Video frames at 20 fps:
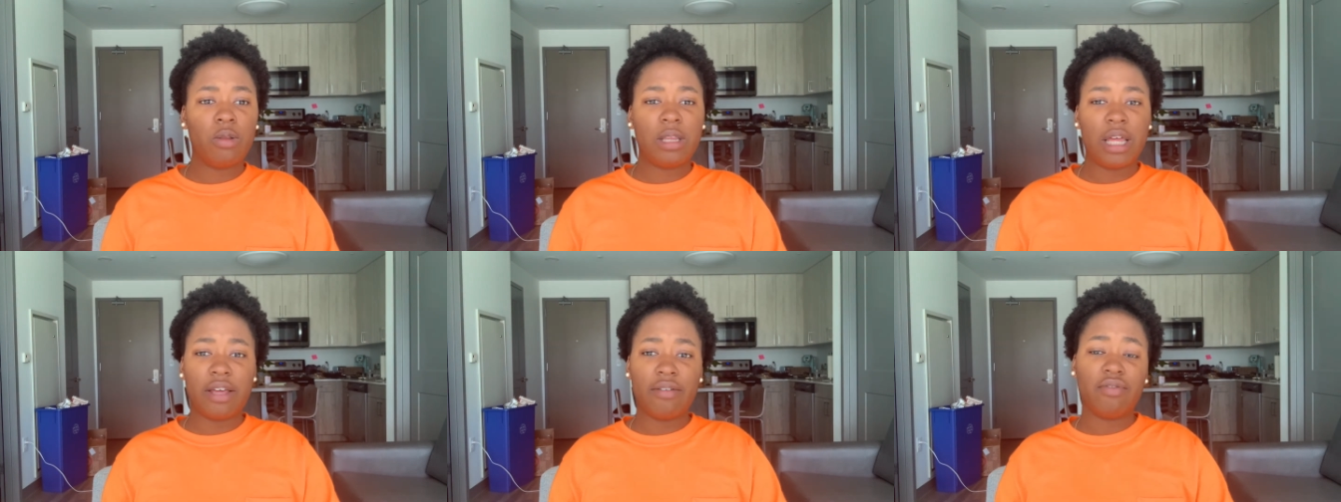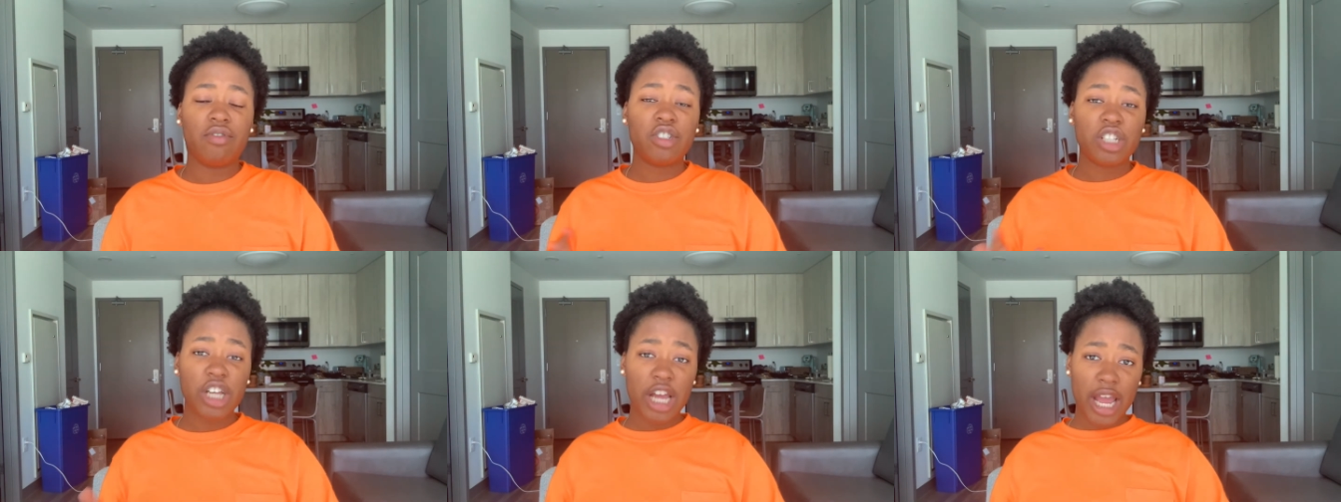they've
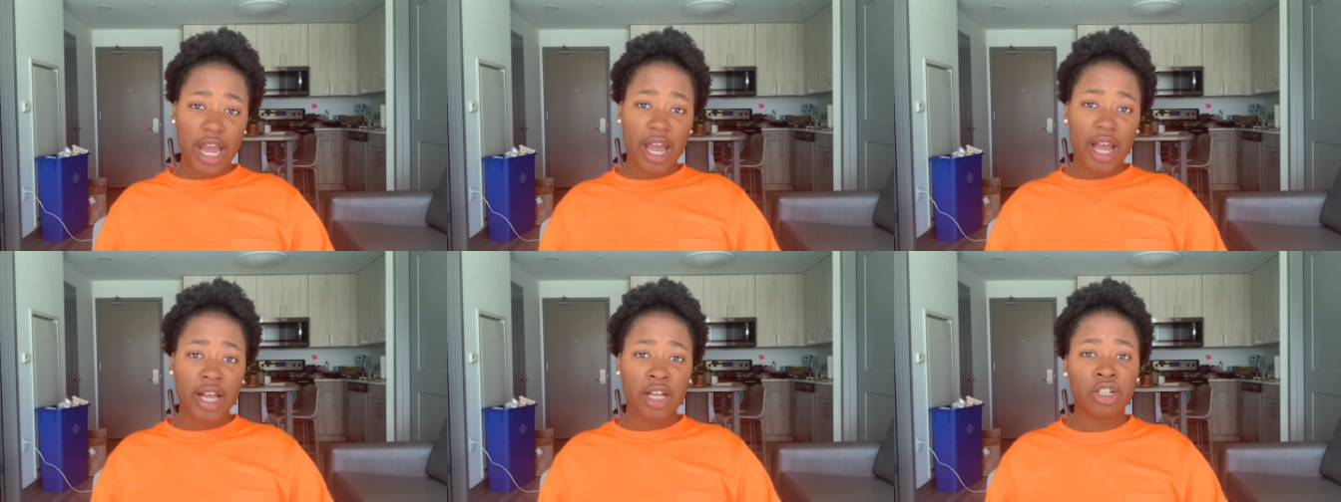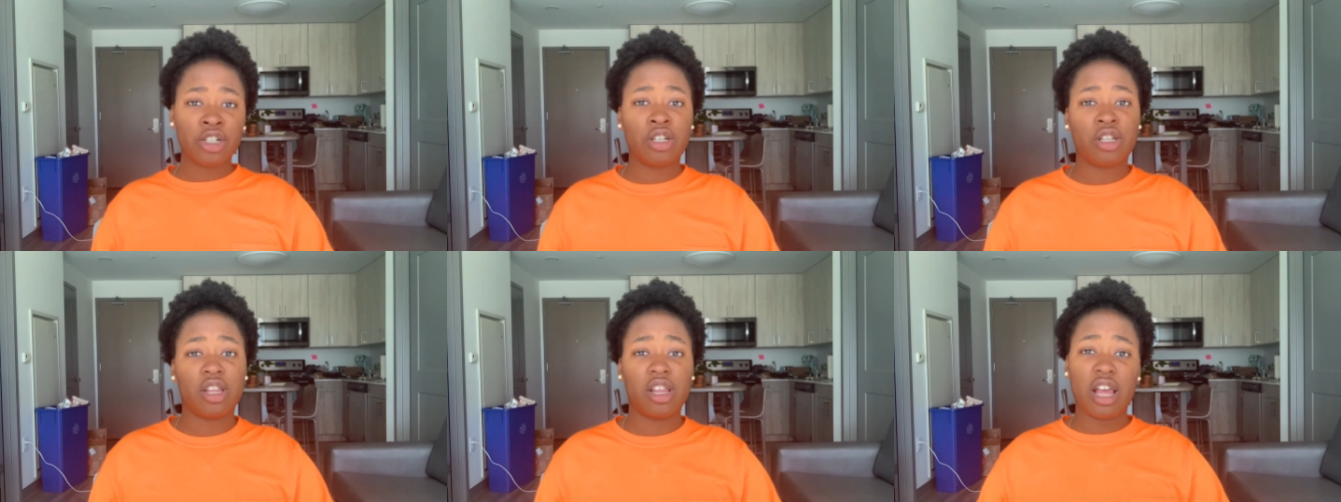
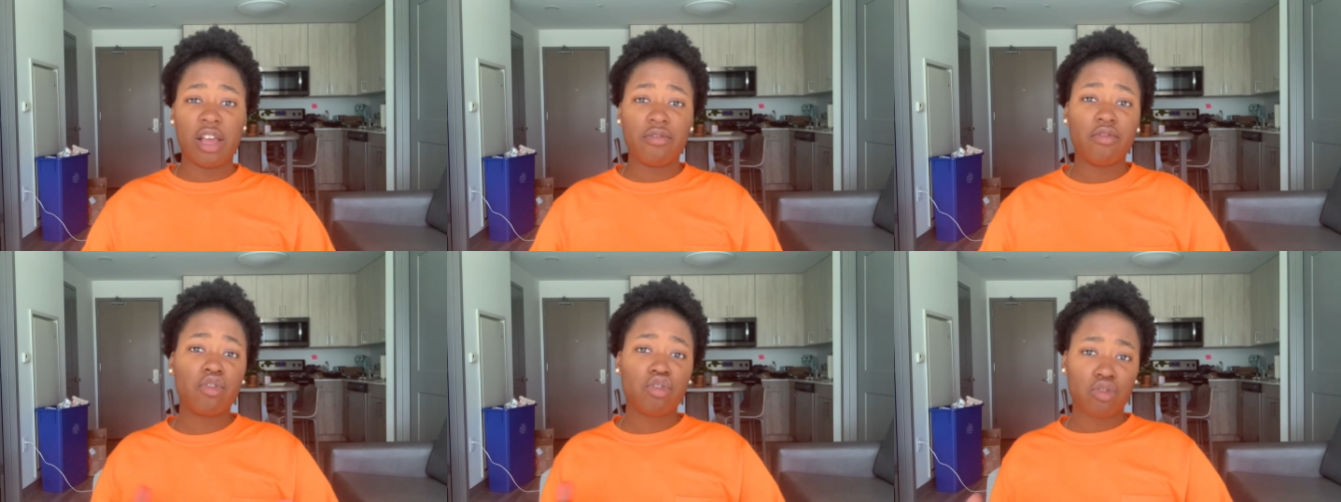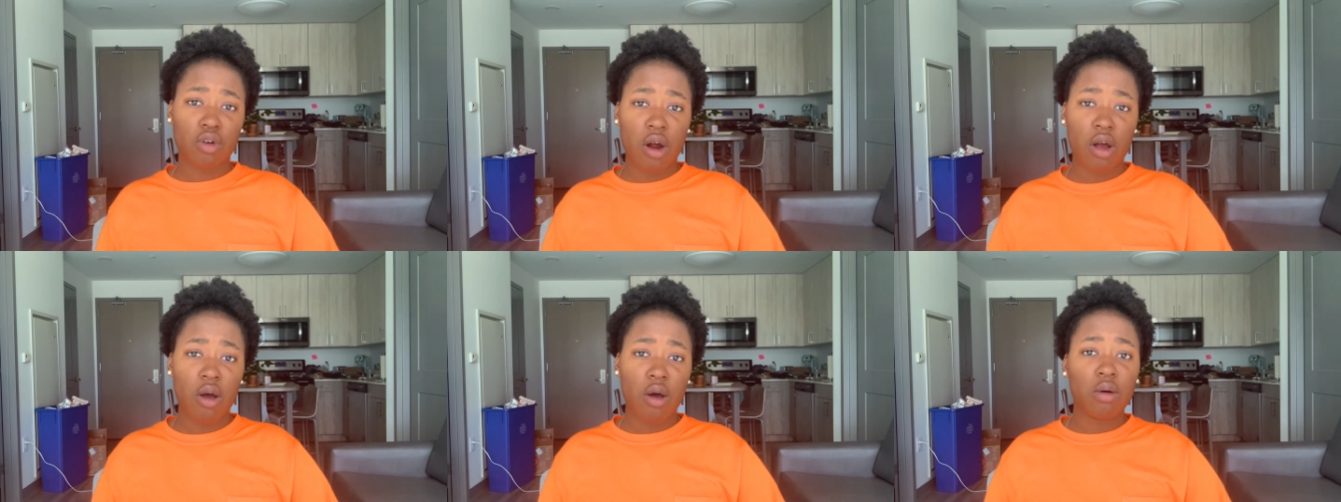changed, they've
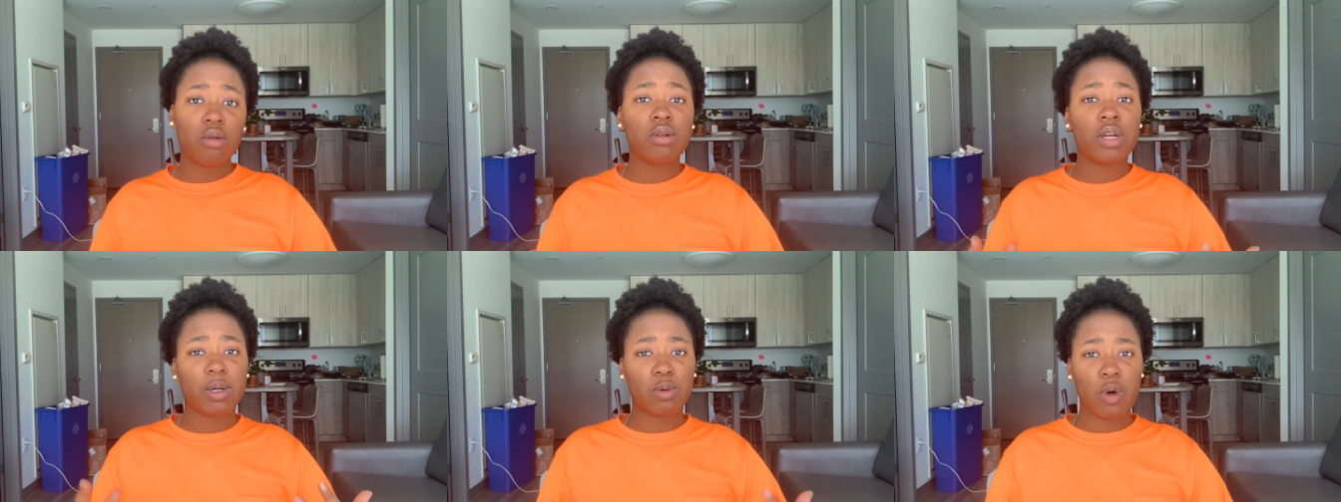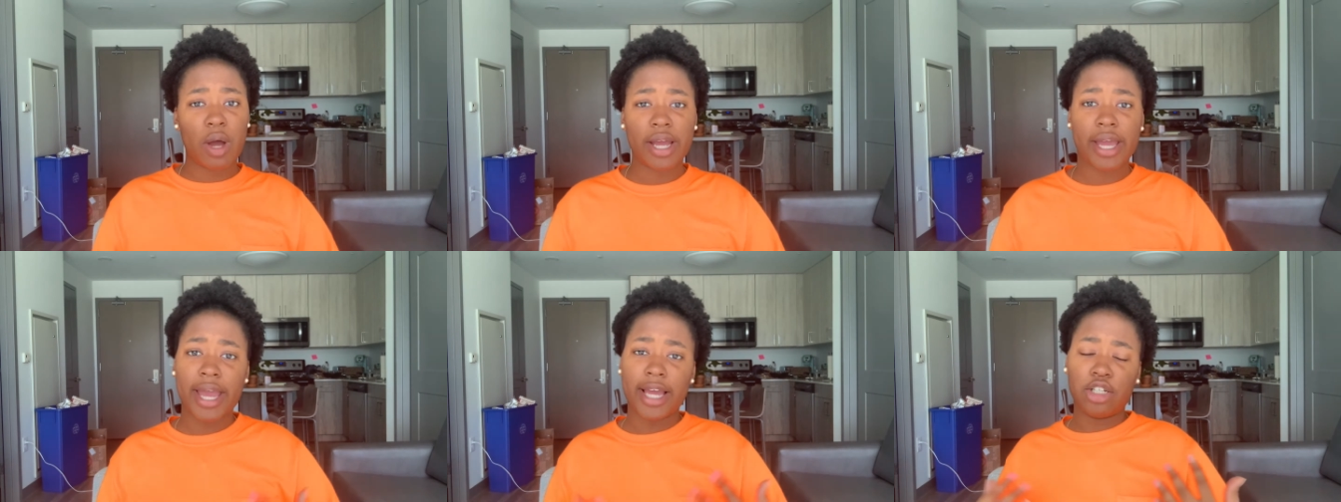grown,
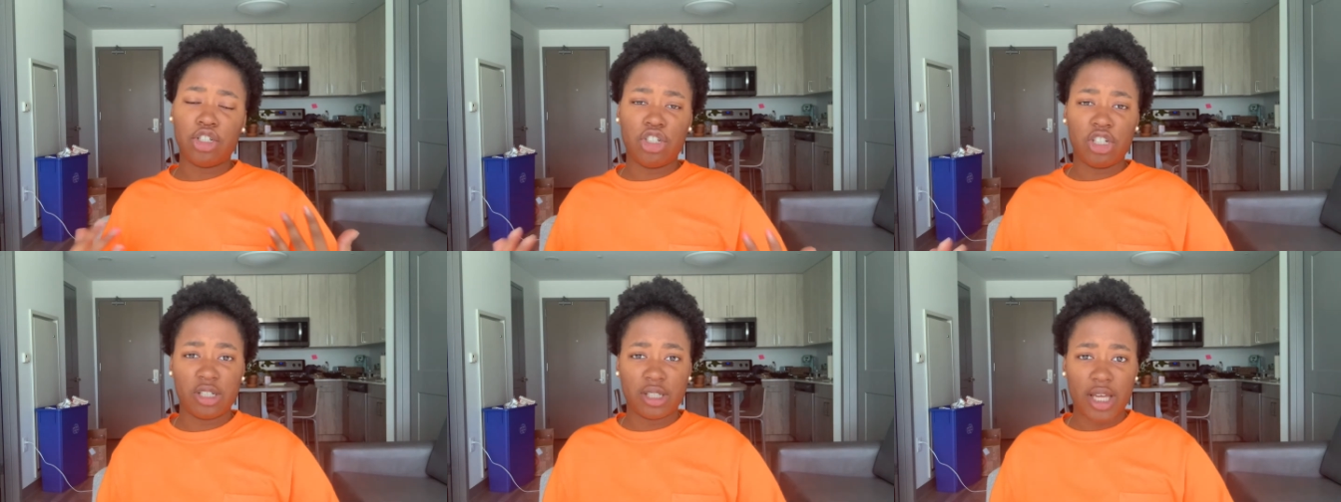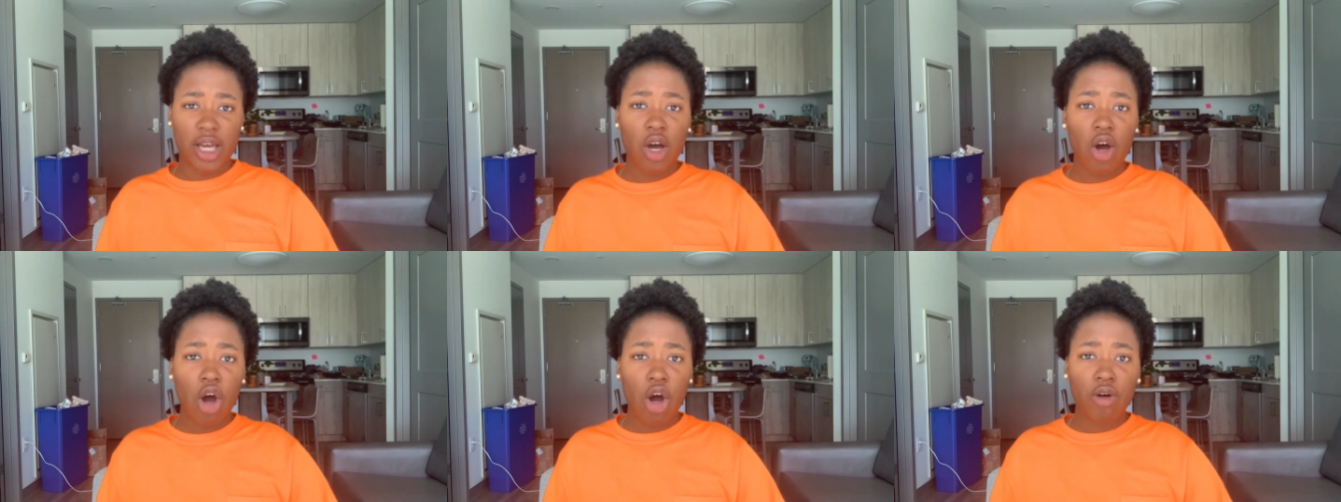why can't you just
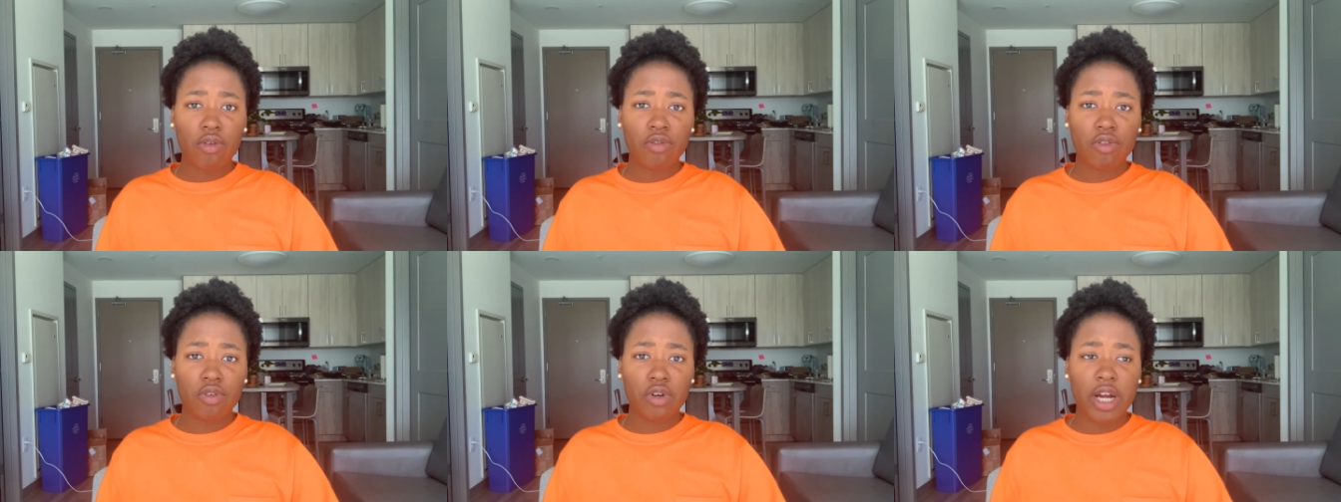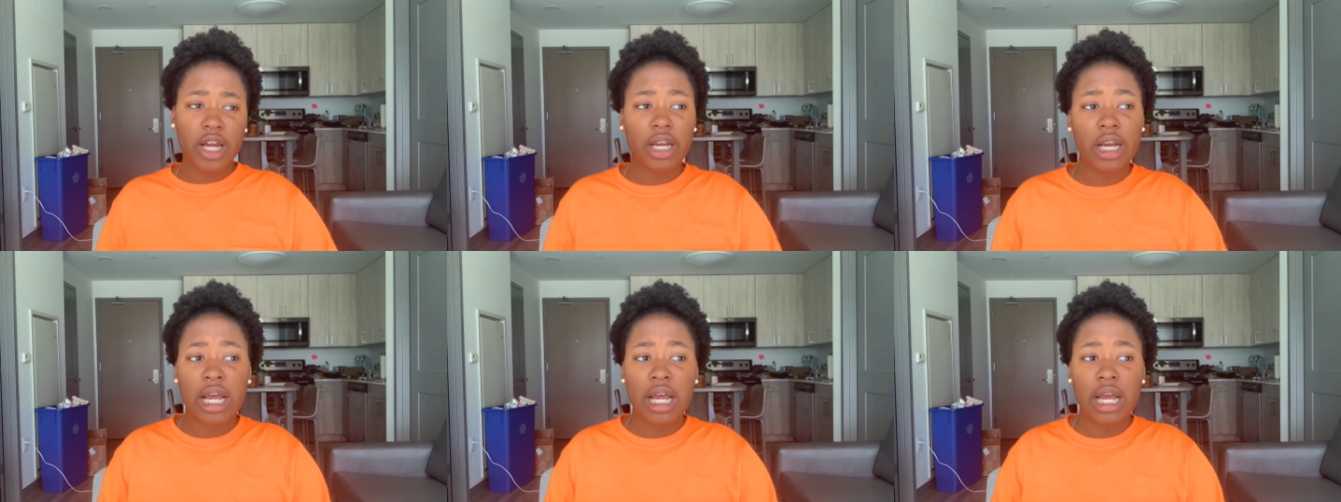get over it?